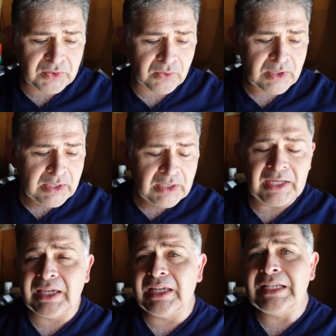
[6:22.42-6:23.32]
So
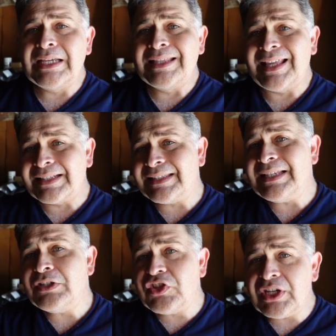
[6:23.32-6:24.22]
again, that's
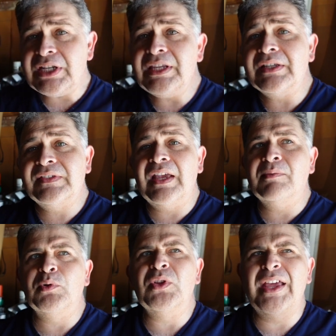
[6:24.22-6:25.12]
the genie
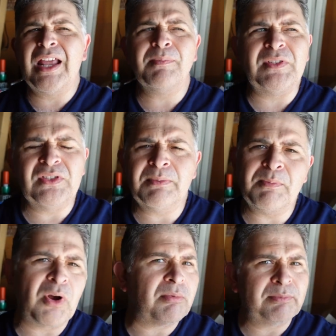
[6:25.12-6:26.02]
example. That happens to be
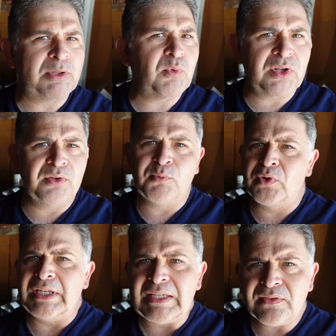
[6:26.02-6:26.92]
probably one of the
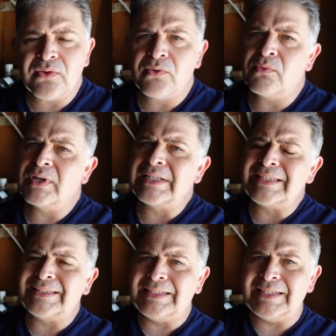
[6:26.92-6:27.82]
more easier
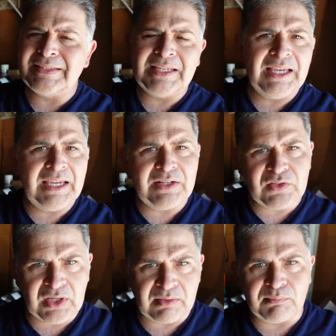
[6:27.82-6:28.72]
ones to
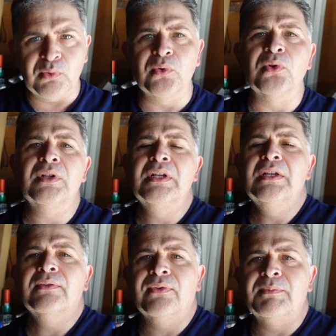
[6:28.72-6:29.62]
disengage and pull
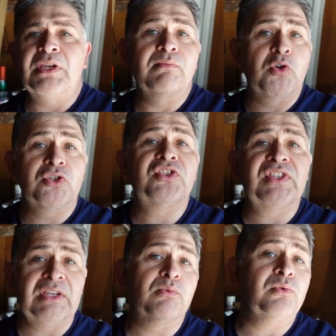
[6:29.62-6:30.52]
from the
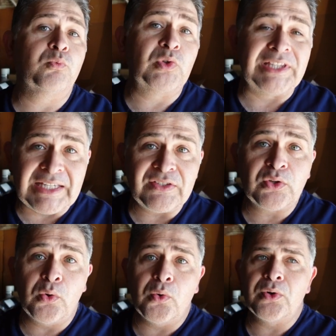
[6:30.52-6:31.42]
emergency release
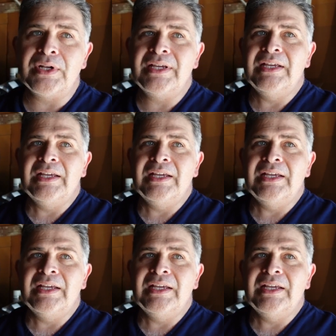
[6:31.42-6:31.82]
cord.